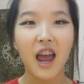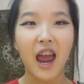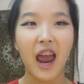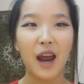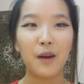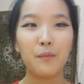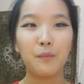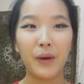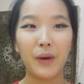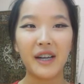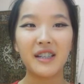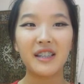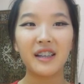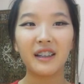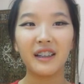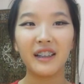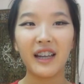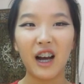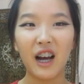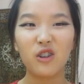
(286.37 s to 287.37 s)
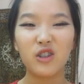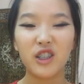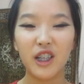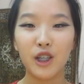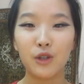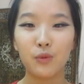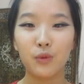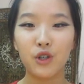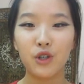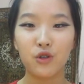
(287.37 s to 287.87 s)
And basically our
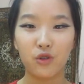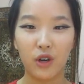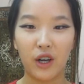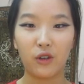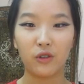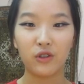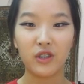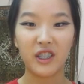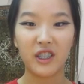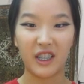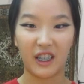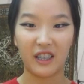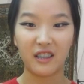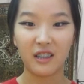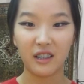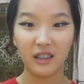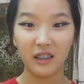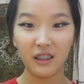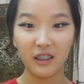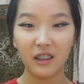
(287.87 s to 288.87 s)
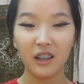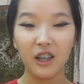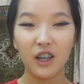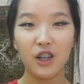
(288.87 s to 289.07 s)
seats were straight on center,